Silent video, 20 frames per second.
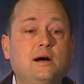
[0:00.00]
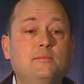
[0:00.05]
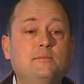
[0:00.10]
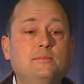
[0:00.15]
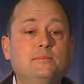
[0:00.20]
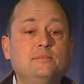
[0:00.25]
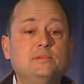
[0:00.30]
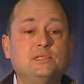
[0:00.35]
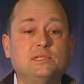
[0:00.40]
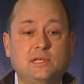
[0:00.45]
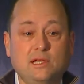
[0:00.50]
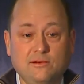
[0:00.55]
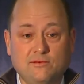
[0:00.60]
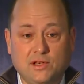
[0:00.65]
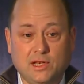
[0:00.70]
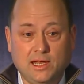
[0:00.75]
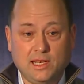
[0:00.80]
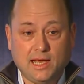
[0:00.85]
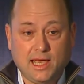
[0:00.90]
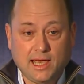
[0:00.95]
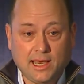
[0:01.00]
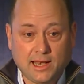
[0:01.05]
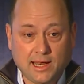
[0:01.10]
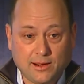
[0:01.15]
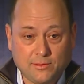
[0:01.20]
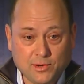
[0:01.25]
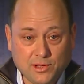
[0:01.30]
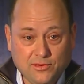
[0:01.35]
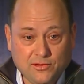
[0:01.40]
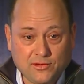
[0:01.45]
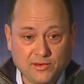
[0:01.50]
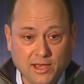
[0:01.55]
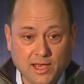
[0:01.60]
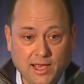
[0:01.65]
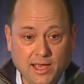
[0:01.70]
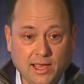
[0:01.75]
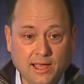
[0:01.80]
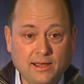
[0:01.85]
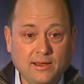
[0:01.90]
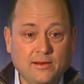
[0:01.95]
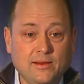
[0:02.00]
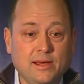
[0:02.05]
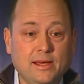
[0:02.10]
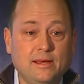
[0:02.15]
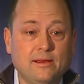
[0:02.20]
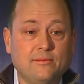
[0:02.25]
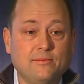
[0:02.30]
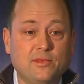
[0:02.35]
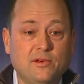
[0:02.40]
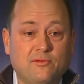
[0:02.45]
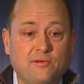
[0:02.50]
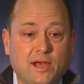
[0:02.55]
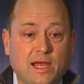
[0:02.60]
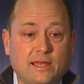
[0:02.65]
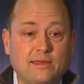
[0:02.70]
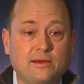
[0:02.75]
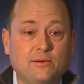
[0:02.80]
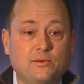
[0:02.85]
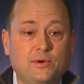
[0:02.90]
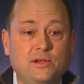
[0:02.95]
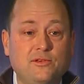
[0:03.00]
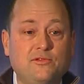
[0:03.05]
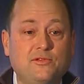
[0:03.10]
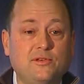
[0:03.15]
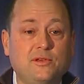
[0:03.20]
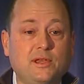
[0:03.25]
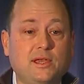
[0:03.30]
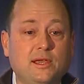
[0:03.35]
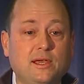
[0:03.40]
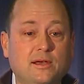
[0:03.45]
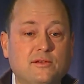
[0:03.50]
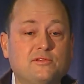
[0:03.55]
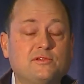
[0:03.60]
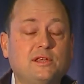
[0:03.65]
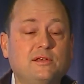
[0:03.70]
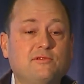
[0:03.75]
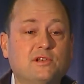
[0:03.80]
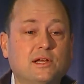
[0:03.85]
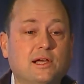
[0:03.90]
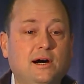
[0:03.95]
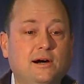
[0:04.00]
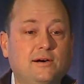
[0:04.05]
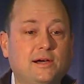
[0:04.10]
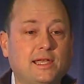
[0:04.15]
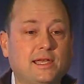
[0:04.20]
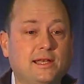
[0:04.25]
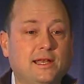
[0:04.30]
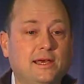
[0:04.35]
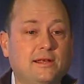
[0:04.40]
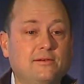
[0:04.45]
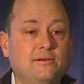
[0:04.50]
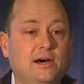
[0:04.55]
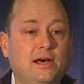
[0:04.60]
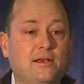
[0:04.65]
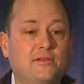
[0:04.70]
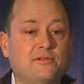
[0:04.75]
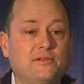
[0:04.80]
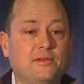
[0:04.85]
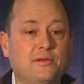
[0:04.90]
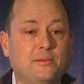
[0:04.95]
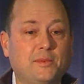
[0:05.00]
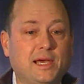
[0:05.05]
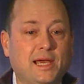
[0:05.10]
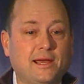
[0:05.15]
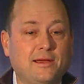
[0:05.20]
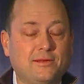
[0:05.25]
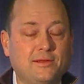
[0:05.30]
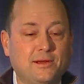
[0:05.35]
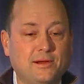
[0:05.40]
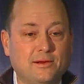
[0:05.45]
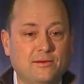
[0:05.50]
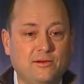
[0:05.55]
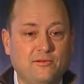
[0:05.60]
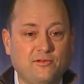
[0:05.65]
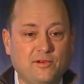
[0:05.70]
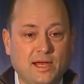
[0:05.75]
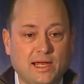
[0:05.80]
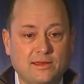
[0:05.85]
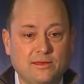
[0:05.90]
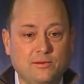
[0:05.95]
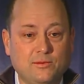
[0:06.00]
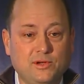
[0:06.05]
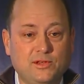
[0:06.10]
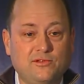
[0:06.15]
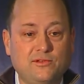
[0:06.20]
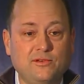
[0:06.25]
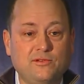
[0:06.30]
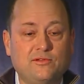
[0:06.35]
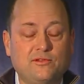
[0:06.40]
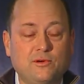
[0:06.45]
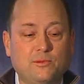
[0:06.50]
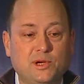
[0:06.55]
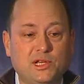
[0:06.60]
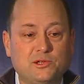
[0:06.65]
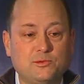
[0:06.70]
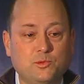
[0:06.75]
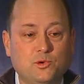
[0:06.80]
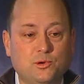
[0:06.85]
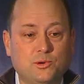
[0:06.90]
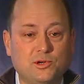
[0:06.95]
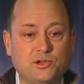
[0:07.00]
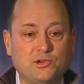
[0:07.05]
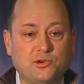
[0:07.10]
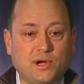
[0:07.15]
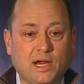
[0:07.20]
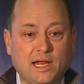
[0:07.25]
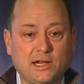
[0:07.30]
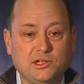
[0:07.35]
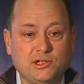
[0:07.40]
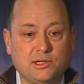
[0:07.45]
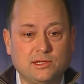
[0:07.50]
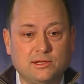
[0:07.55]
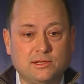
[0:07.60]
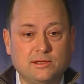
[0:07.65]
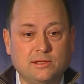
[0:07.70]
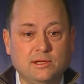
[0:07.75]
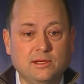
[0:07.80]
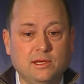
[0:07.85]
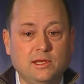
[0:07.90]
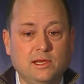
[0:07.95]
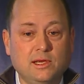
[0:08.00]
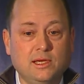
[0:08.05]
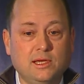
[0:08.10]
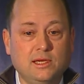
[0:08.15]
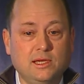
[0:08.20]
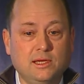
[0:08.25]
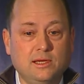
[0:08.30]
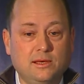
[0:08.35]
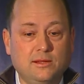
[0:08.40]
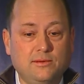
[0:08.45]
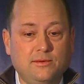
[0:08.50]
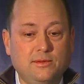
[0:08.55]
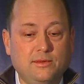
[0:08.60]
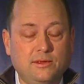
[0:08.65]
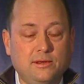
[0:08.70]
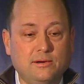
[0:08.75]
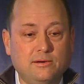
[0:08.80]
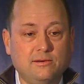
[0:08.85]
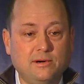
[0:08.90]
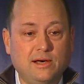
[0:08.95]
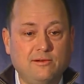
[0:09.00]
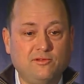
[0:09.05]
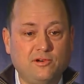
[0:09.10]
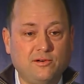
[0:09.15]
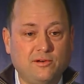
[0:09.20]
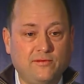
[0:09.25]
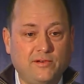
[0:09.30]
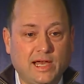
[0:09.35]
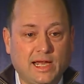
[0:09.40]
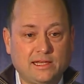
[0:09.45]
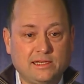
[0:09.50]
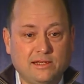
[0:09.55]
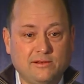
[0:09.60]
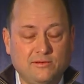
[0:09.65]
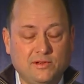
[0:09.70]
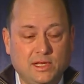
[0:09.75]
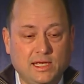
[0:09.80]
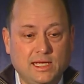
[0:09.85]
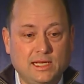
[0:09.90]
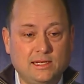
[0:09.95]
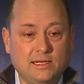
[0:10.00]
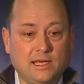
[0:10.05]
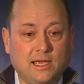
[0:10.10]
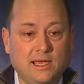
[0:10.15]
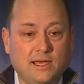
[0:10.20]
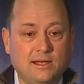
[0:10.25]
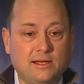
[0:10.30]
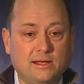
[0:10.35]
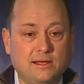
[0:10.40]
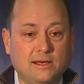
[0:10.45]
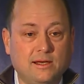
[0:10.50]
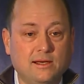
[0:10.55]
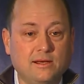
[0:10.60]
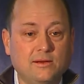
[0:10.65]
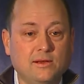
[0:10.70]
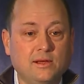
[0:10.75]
Stephen and Ed, I would say, the fact that we see Stephen Golick and Ed Less in the back there, the fact that we see so much more traction in the level of activity in Canada,